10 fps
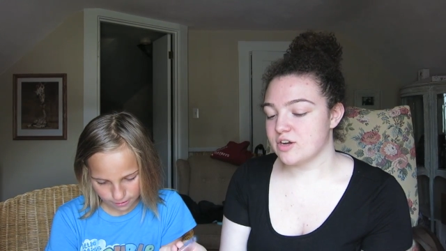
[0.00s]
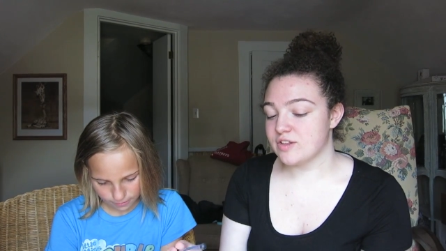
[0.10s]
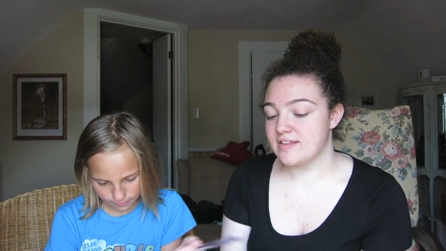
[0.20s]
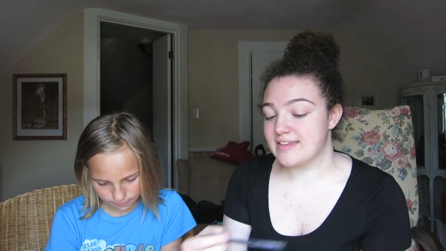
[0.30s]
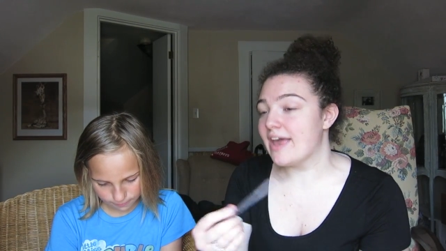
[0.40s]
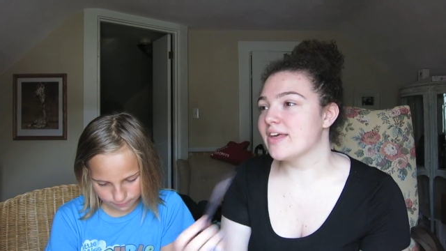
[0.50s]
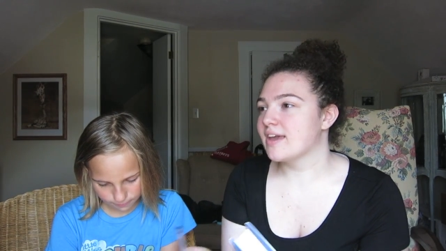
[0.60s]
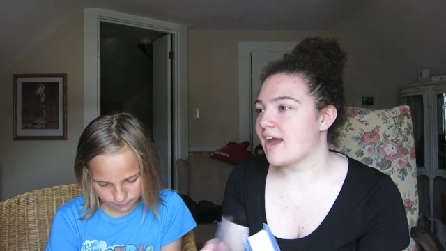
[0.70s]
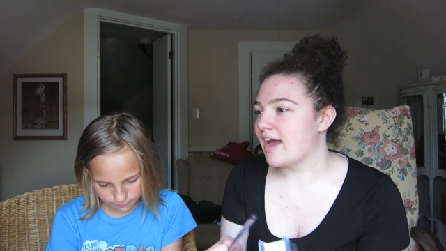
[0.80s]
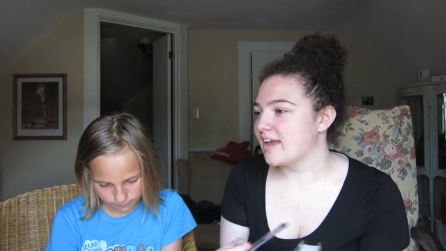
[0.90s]
Speaker 1: or this
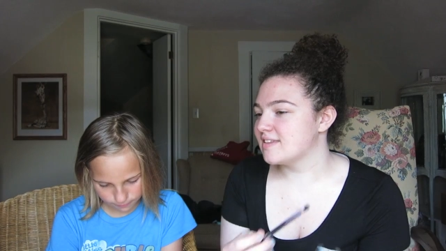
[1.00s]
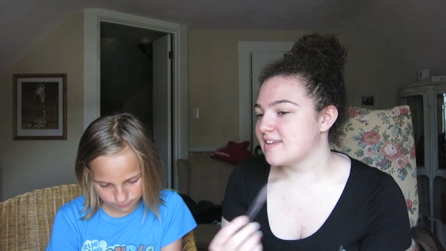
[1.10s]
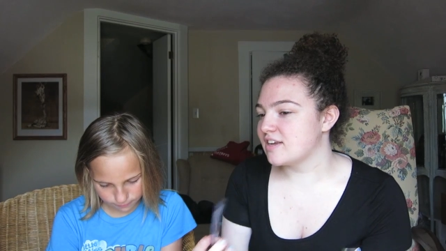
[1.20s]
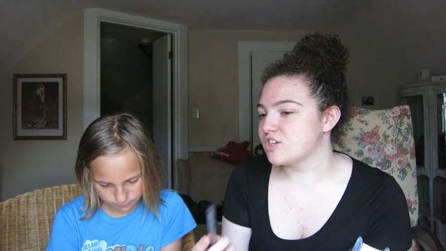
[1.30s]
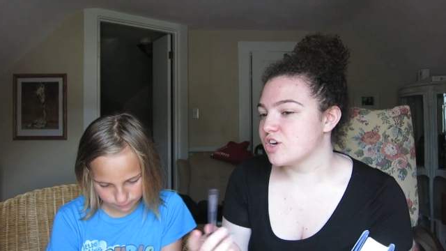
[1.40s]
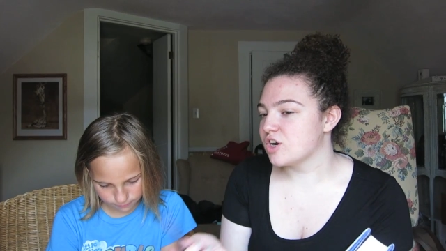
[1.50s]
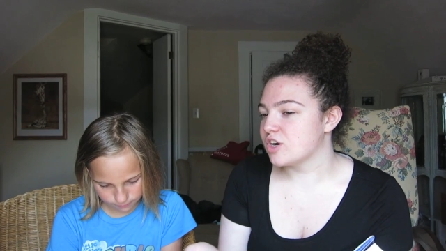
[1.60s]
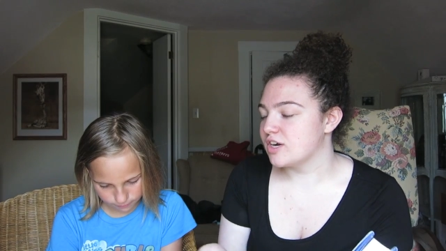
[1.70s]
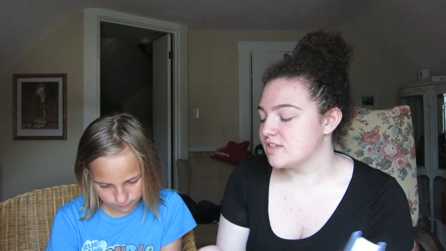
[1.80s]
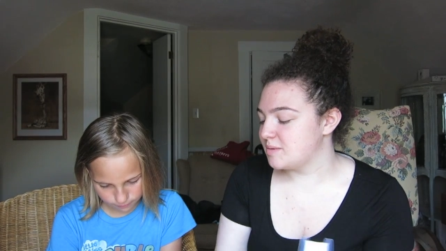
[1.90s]
alien guy gets sent to
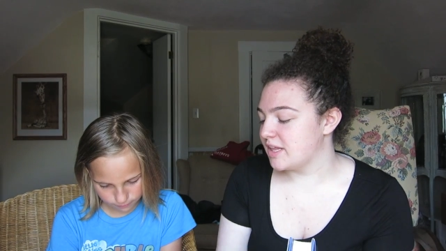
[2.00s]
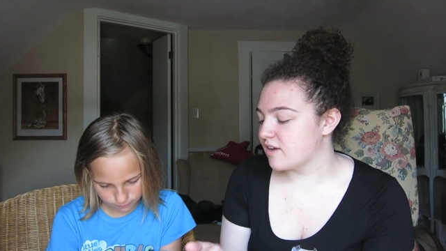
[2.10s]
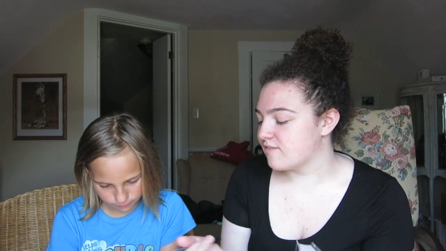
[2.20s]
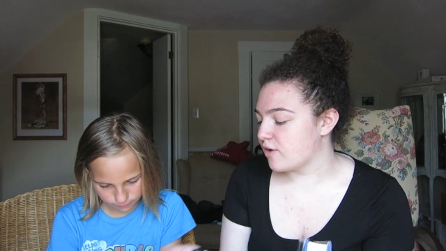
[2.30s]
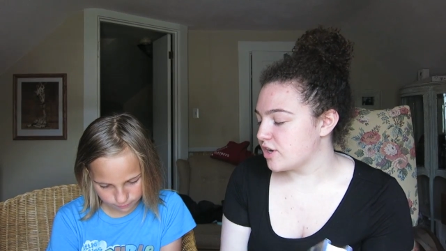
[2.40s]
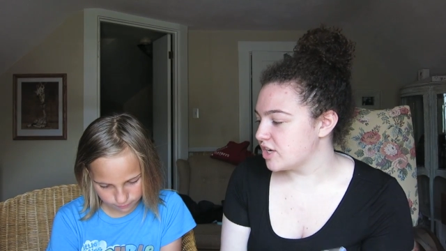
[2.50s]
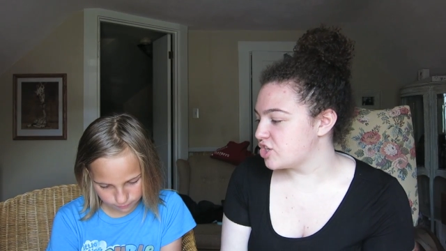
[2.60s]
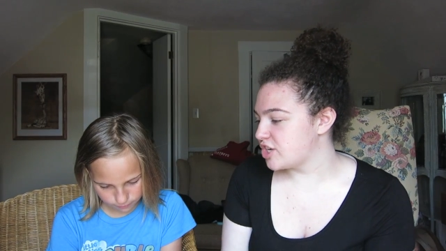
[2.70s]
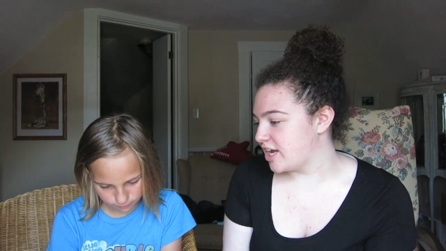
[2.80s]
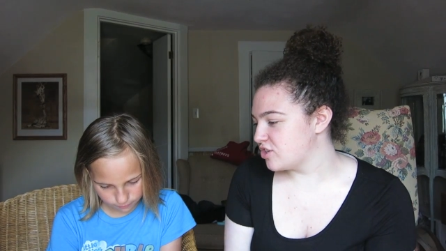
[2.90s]
her to be like a foreign
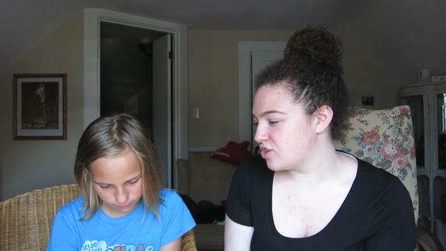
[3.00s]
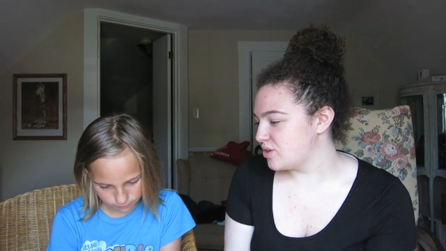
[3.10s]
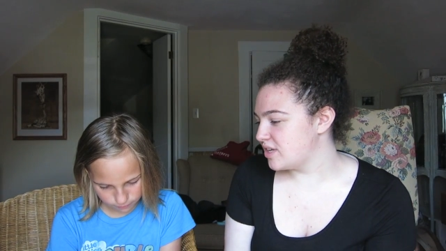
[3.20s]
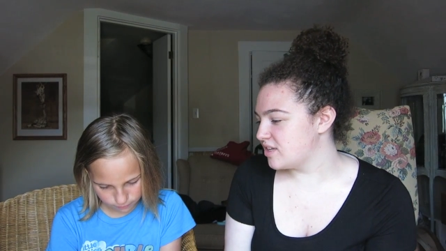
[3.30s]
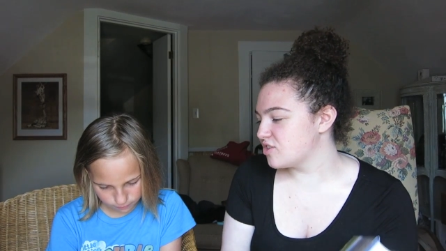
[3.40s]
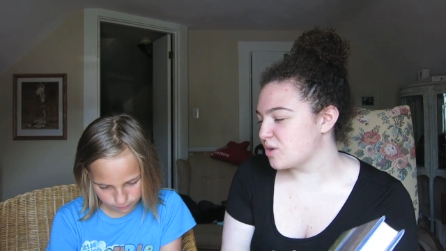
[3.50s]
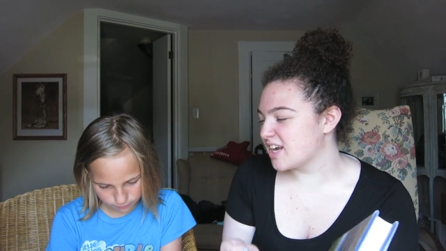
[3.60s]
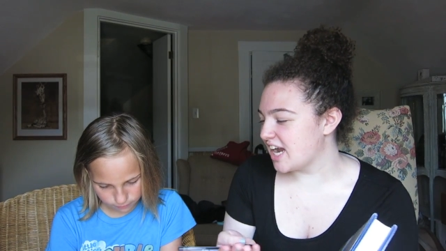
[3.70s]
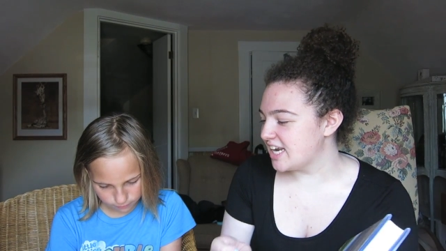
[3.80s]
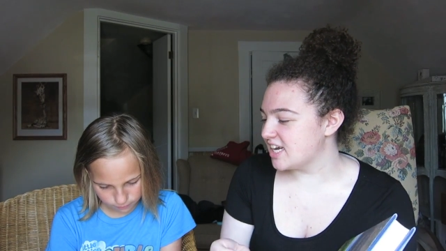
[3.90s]
exchange student, sort of,
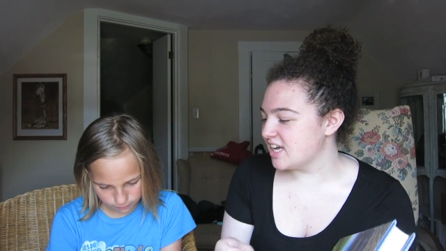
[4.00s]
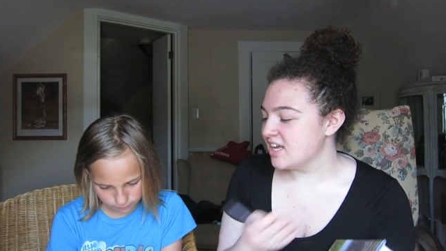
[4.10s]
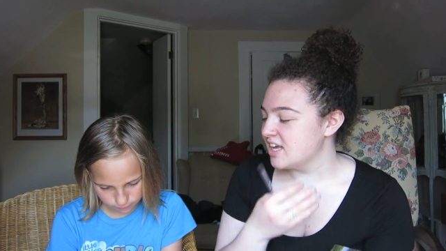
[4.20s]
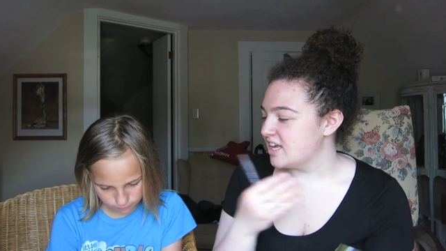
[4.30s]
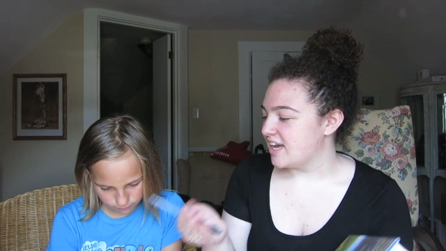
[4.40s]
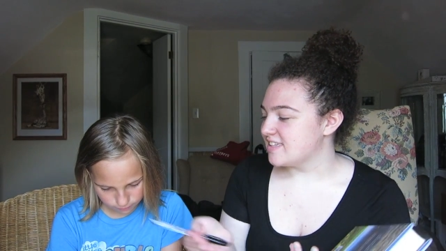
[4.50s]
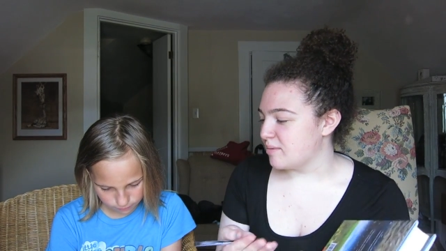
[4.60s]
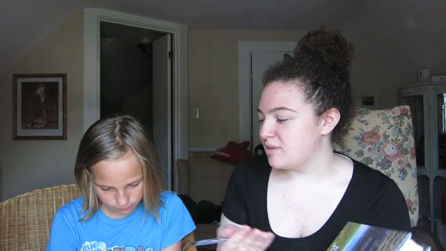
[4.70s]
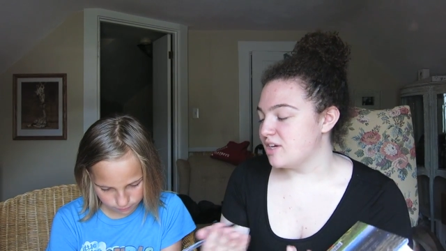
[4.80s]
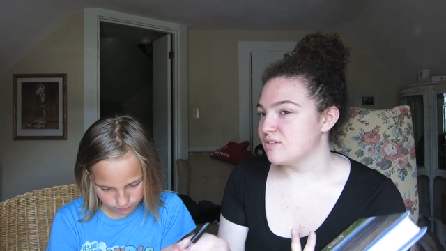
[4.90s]
kind of,
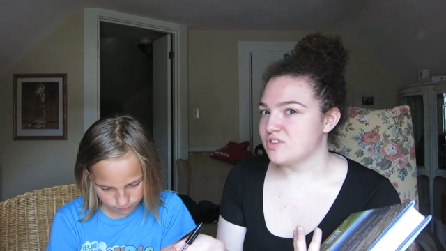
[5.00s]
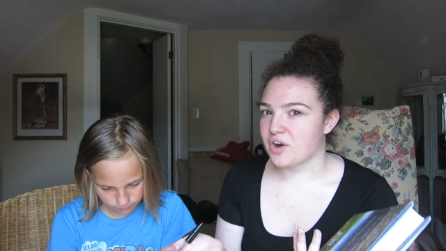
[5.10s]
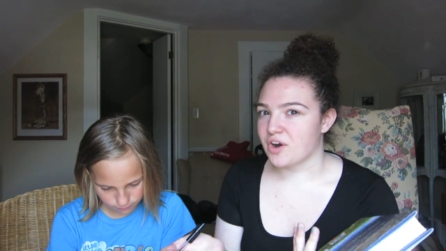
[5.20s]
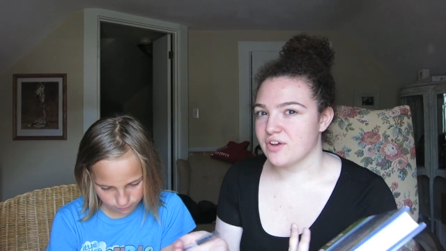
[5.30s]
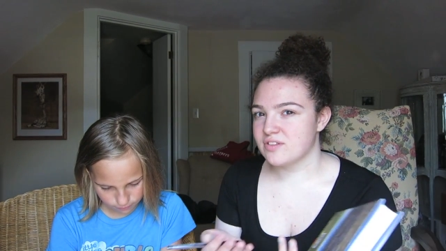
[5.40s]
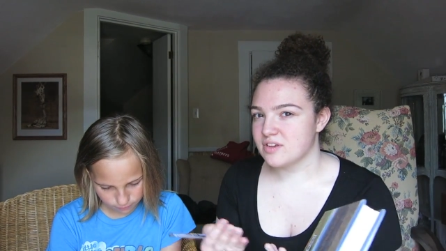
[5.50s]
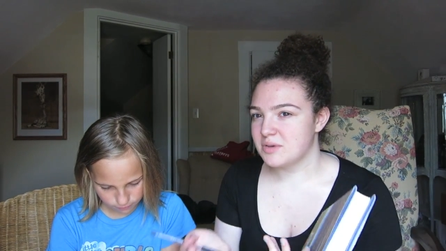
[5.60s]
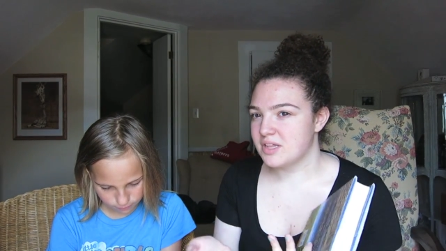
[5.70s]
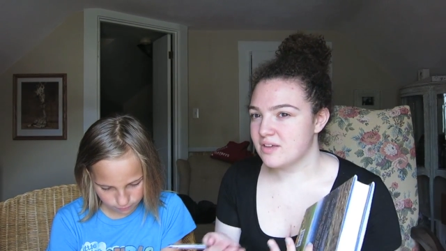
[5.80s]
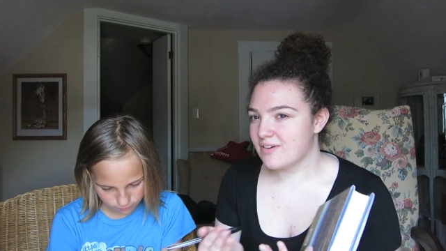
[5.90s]
except he goes to Earth to be the